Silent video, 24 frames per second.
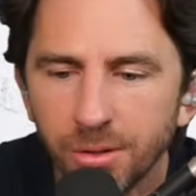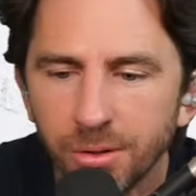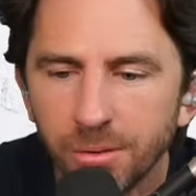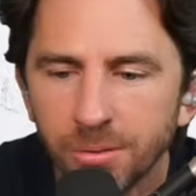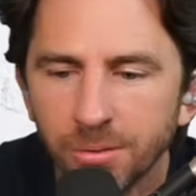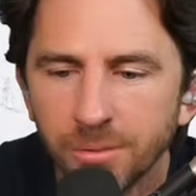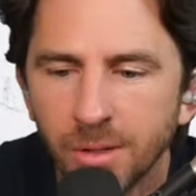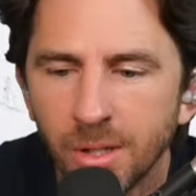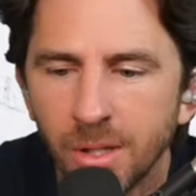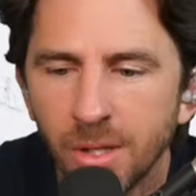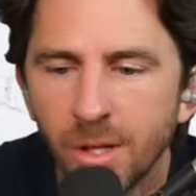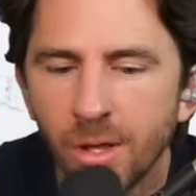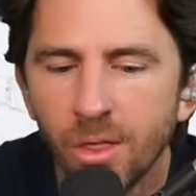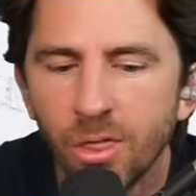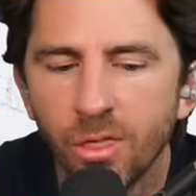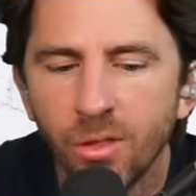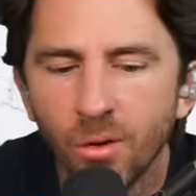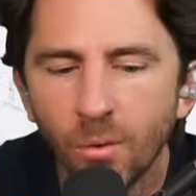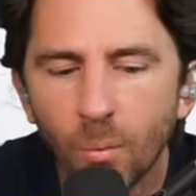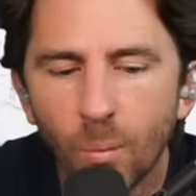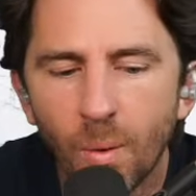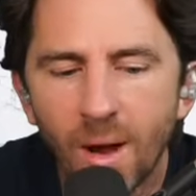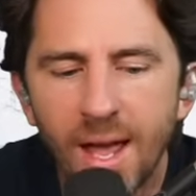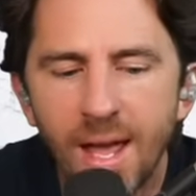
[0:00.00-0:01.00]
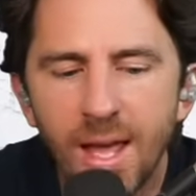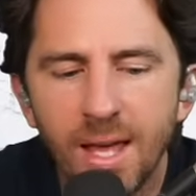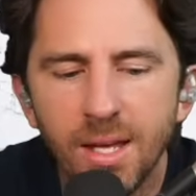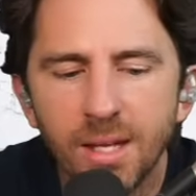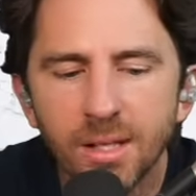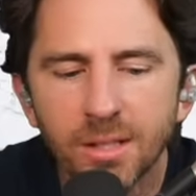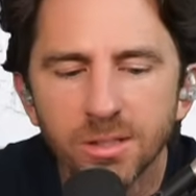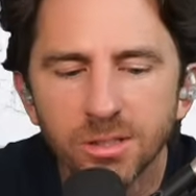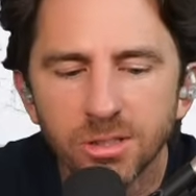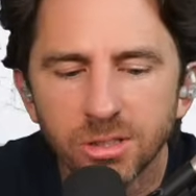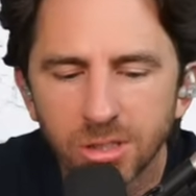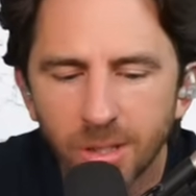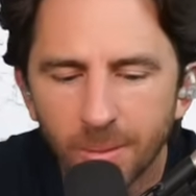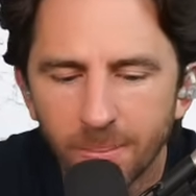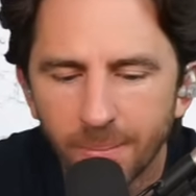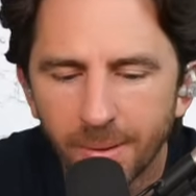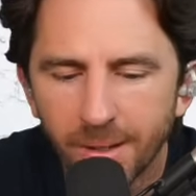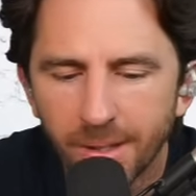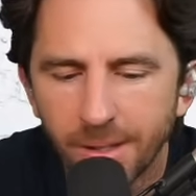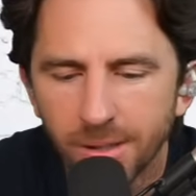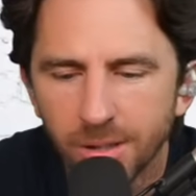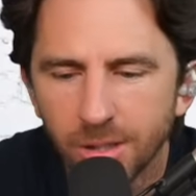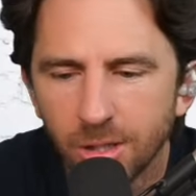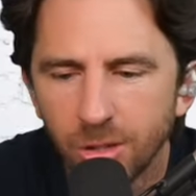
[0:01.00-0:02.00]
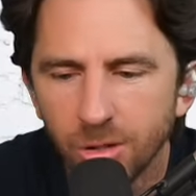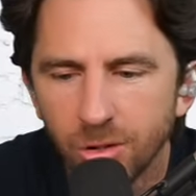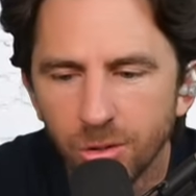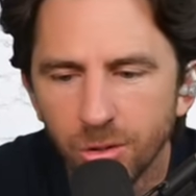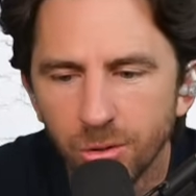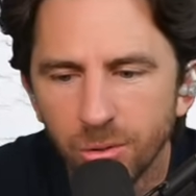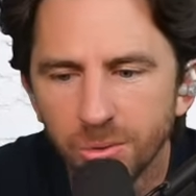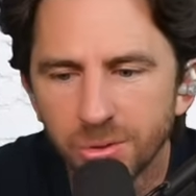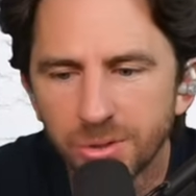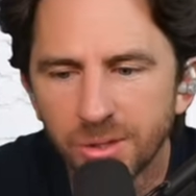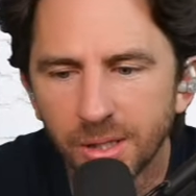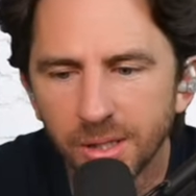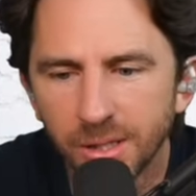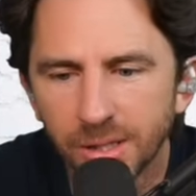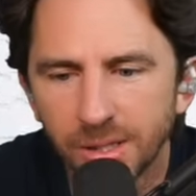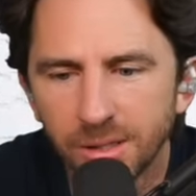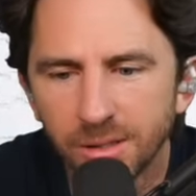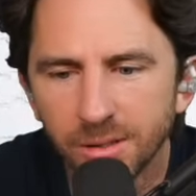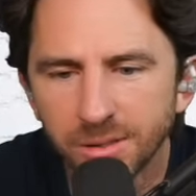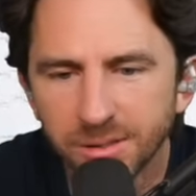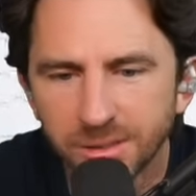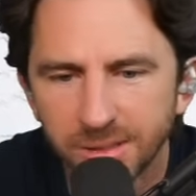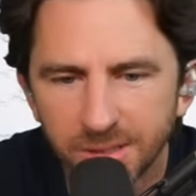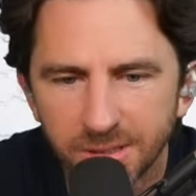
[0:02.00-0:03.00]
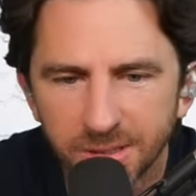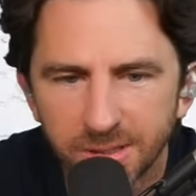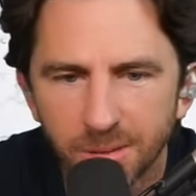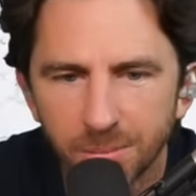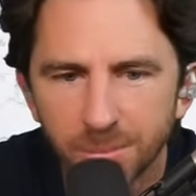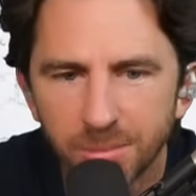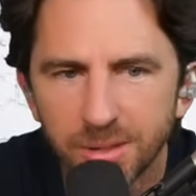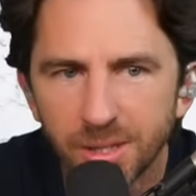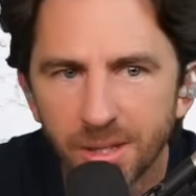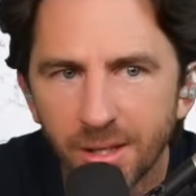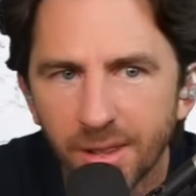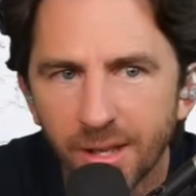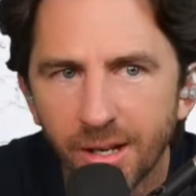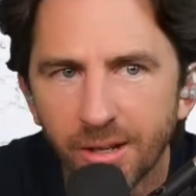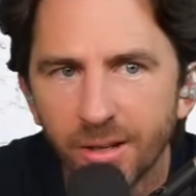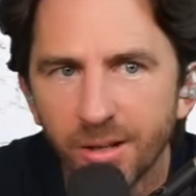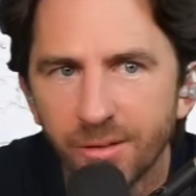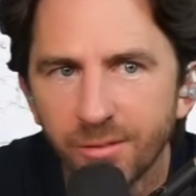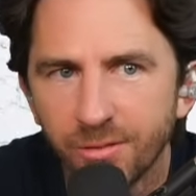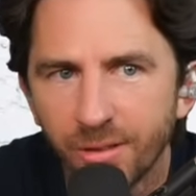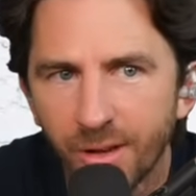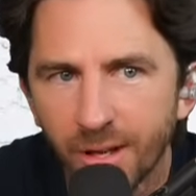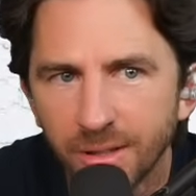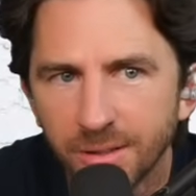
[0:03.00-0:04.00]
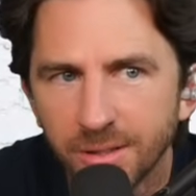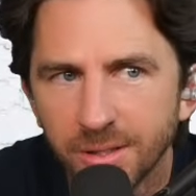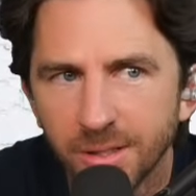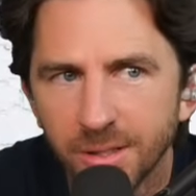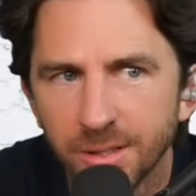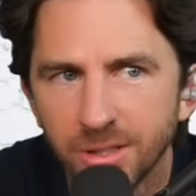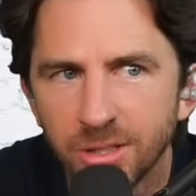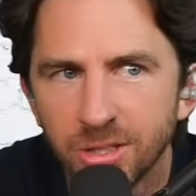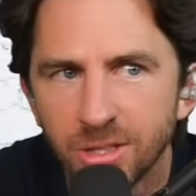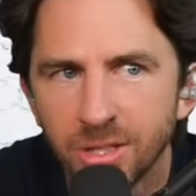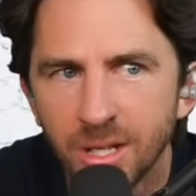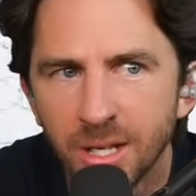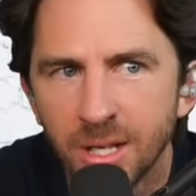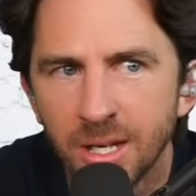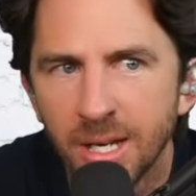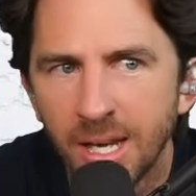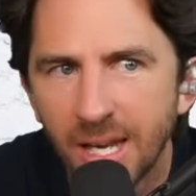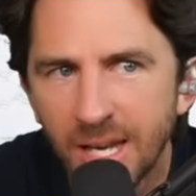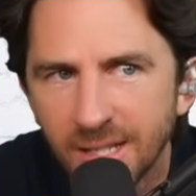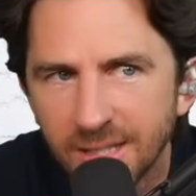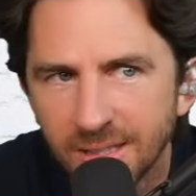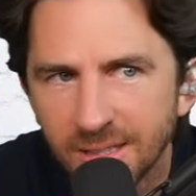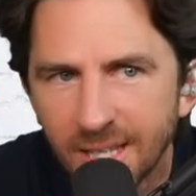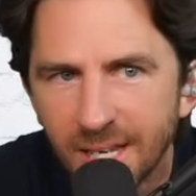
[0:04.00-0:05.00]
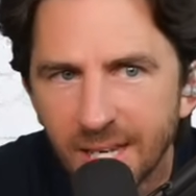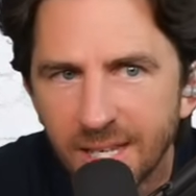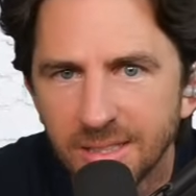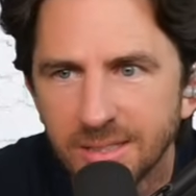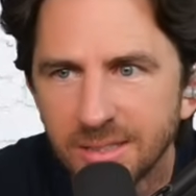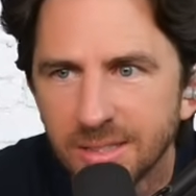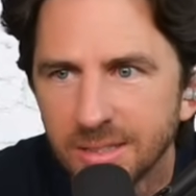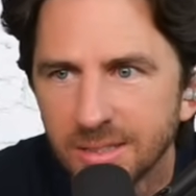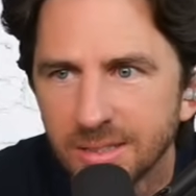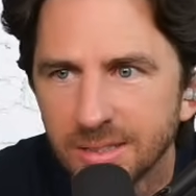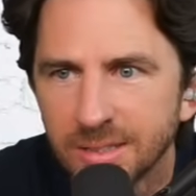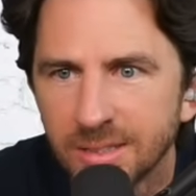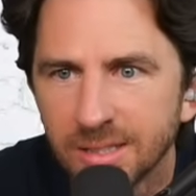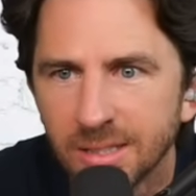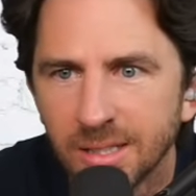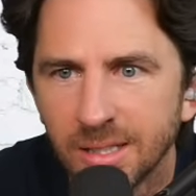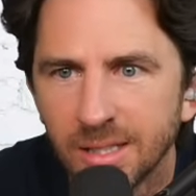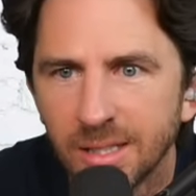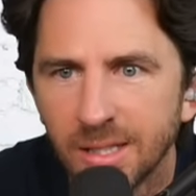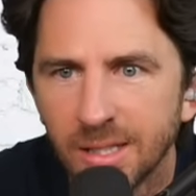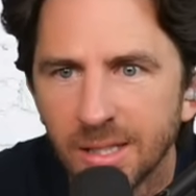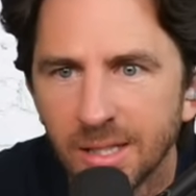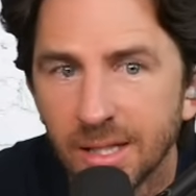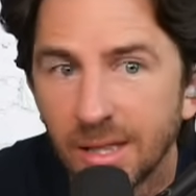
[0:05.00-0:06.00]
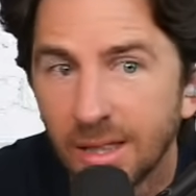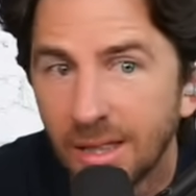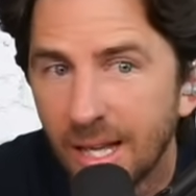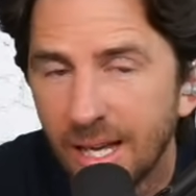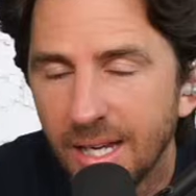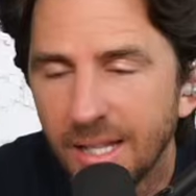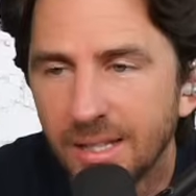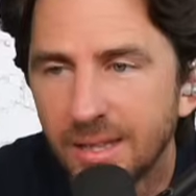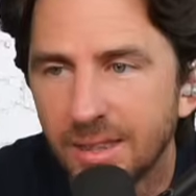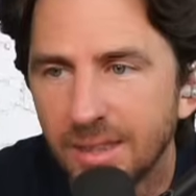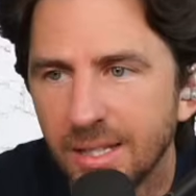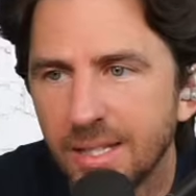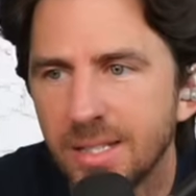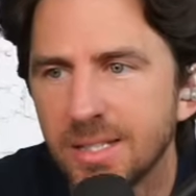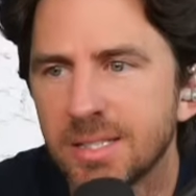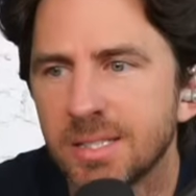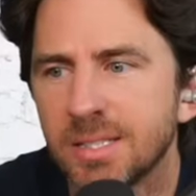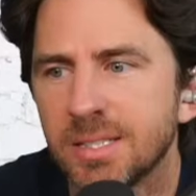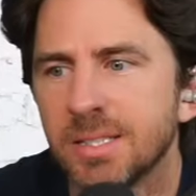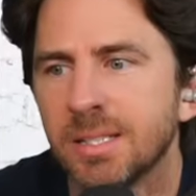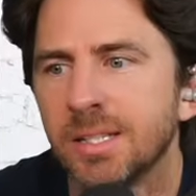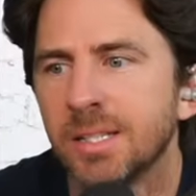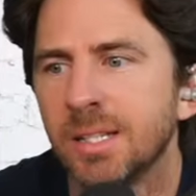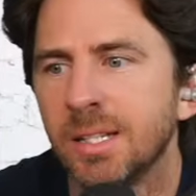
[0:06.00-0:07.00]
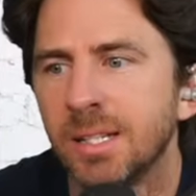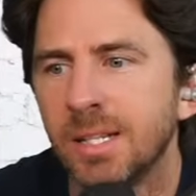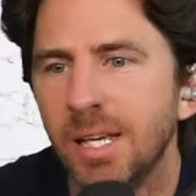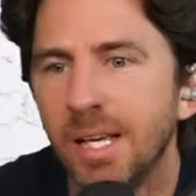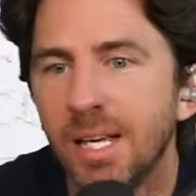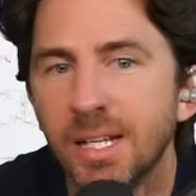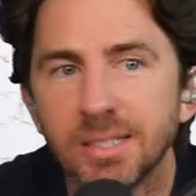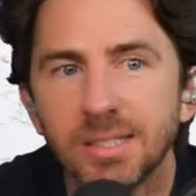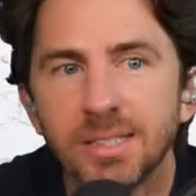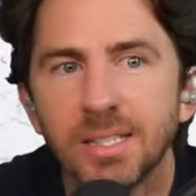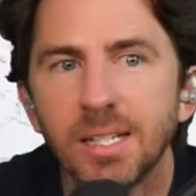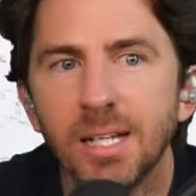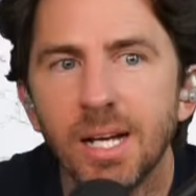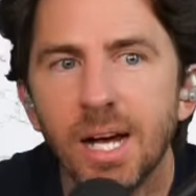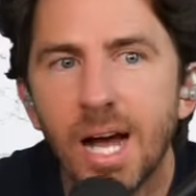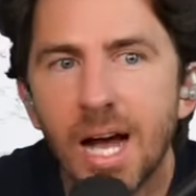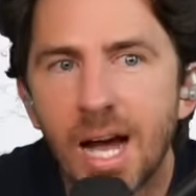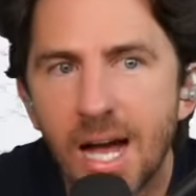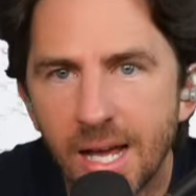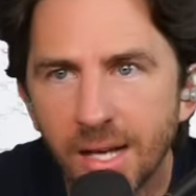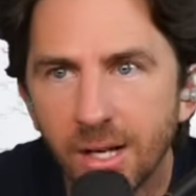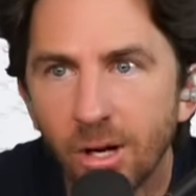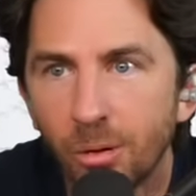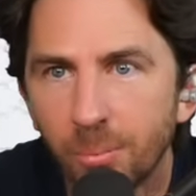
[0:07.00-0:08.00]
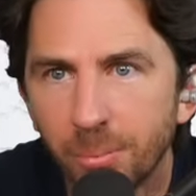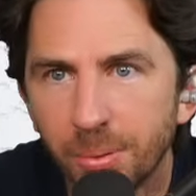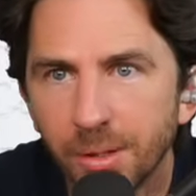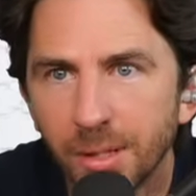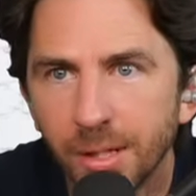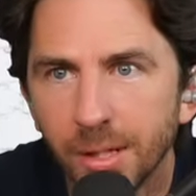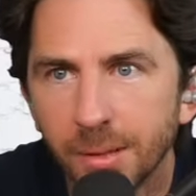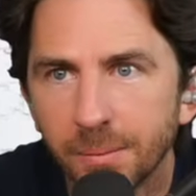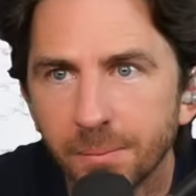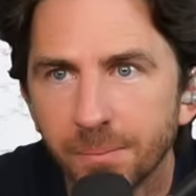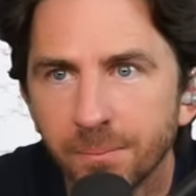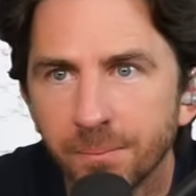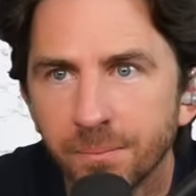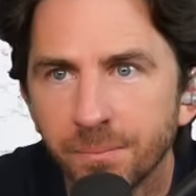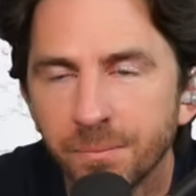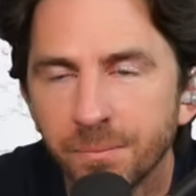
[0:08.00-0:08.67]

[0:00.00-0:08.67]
you, the way somebody can use the legal system to their advantage in cases like this is eye-opening.